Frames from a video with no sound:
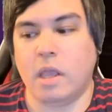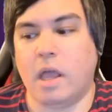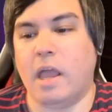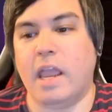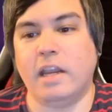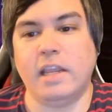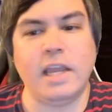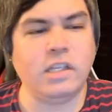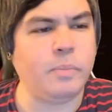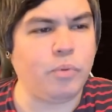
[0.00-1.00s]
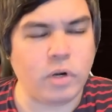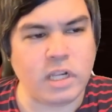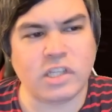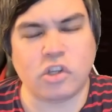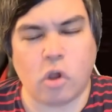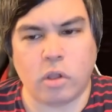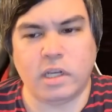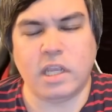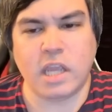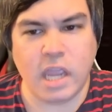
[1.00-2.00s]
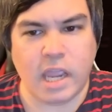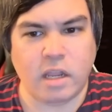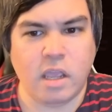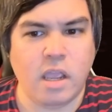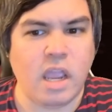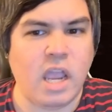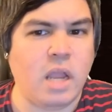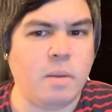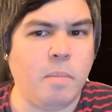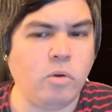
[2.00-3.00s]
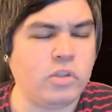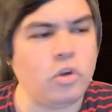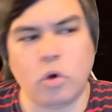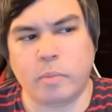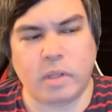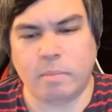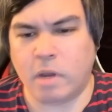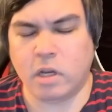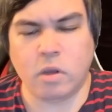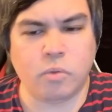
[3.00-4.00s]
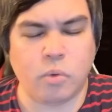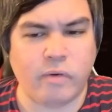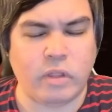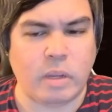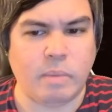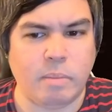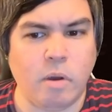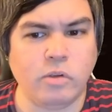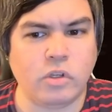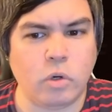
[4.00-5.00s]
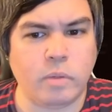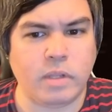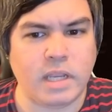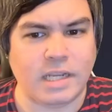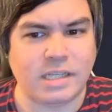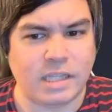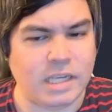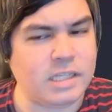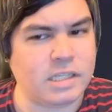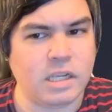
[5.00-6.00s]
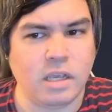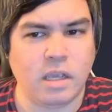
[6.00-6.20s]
And he has a pretty solid kit. And most notably, I'm not going to go through everything, but most notably it's this.